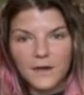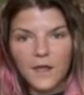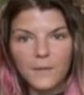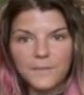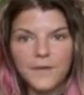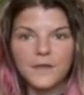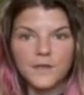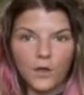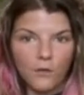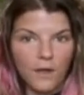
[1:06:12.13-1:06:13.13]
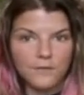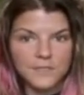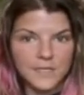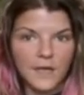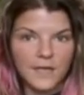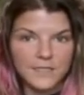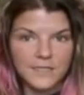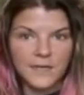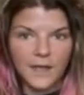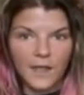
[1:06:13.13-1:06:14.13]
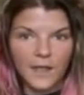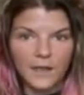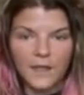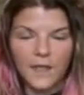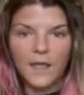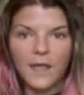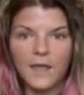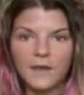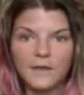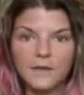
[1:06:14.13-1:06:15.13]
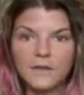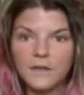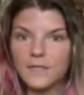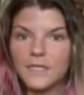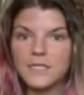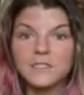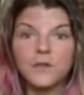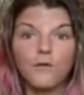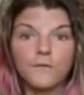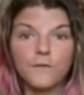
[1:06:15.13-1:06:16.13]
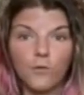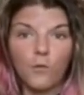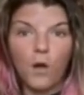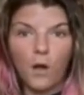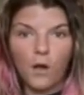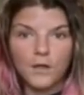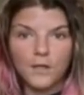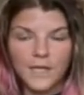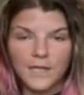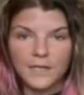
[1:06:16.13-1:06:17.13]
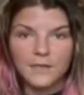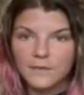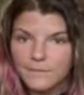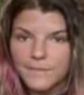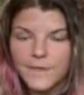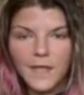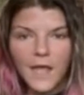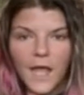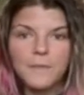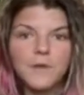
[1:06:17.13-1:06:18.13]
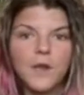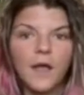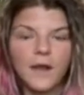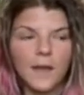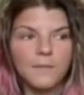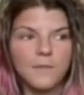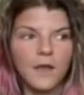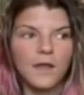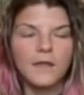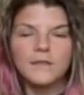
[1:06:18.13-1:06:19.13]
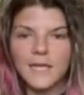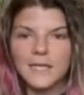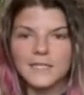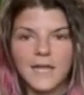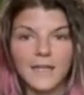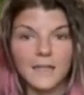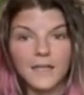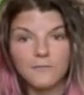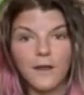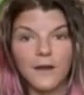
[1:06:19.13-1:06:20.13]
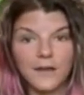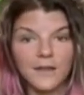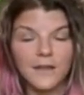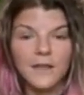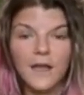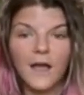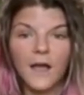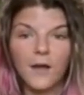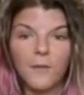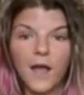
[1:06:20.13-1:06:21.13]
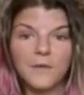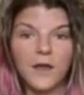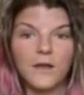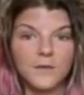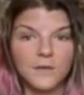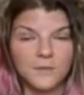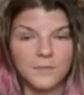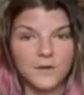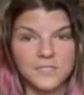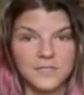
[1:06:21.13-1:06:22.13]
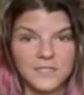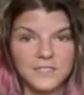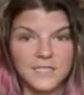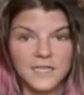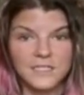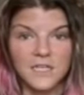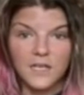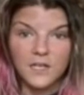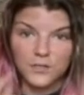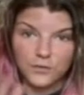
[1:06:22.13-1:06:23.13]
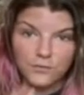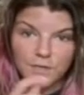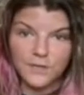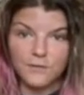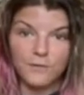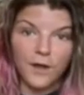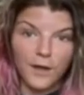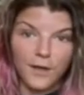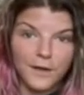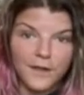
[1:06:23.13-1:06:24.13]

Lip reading: up and go outside today and at least go for a walk. Like, I'm not, yes, I like running. I'm not going to be the person that says, you need to run.